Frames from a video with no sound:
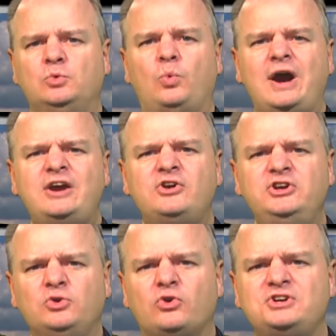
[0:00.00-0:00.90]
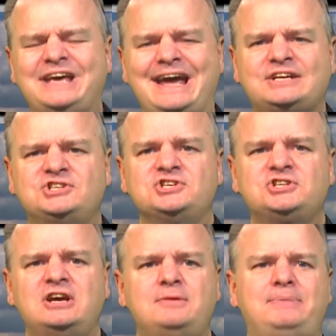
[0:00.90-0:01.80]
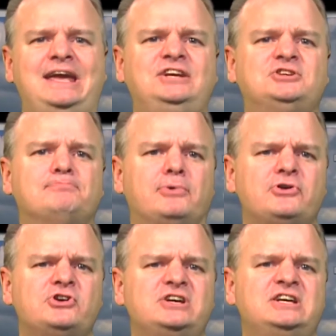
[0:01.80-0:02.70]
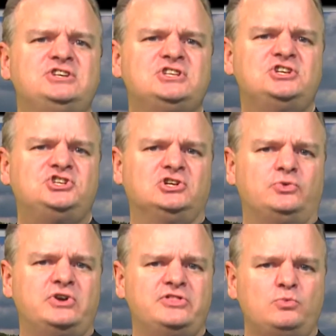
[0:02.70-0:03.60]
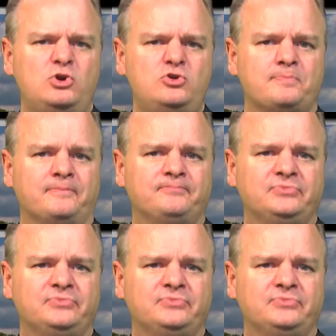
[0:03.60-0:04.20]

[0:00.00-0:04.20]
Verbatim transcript: Why are your taxes paying to murder innocent children in the womb?